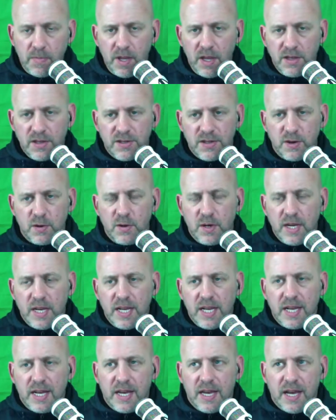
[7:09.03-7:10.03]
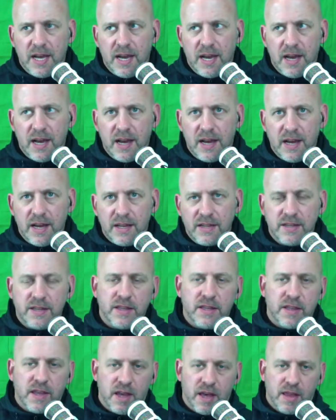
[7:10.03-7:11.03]
so
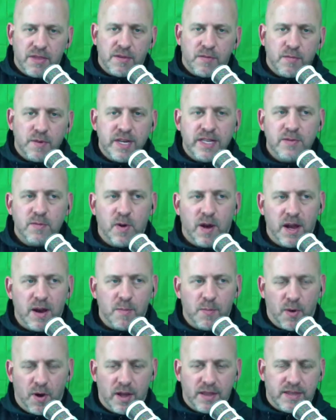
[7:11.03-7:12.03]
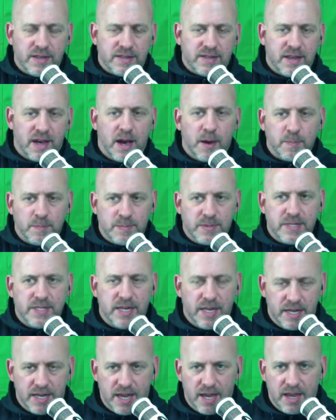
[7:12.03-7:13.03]
the reason why I brought this up
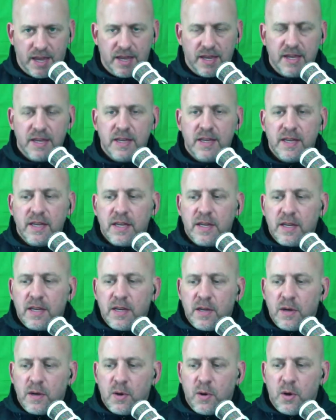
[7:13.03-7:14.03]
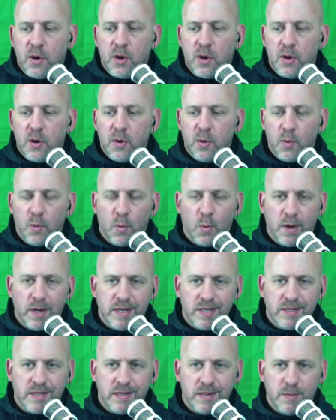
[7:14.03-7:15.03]
today
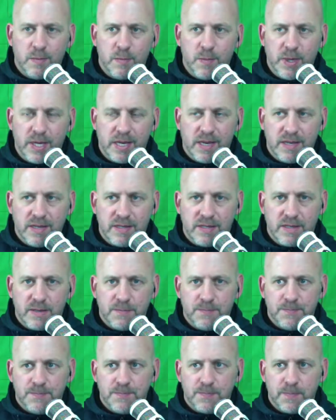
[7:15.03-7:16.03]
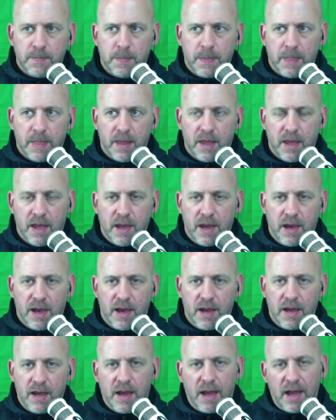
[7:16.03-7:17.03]
was because
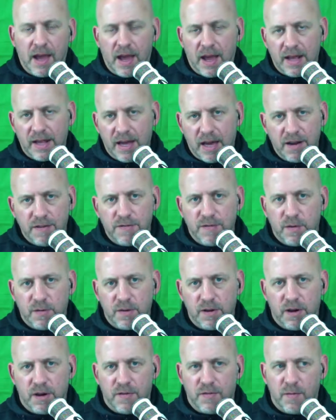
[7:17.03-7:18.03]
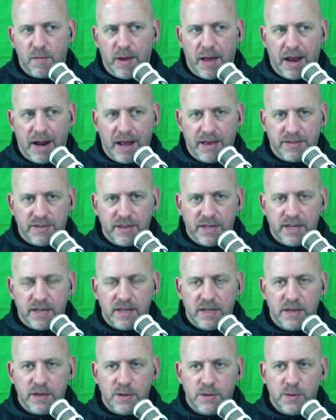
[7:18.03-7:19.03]
I got a phone call from an athlete
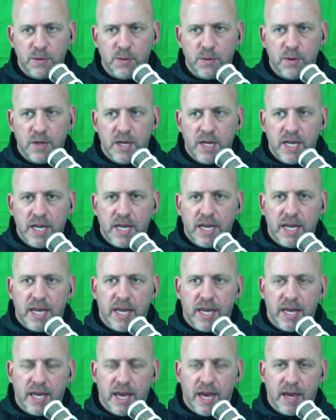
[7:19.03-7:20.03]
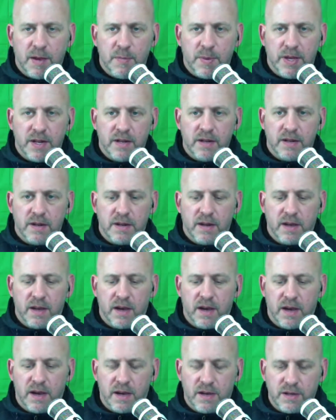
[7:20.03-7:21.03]
who had been
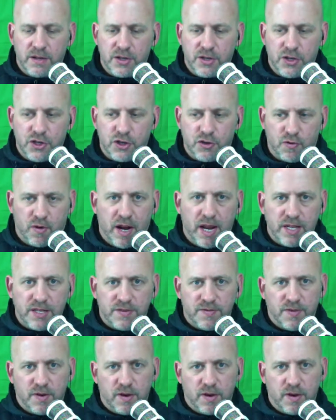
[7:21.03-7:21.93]
traded,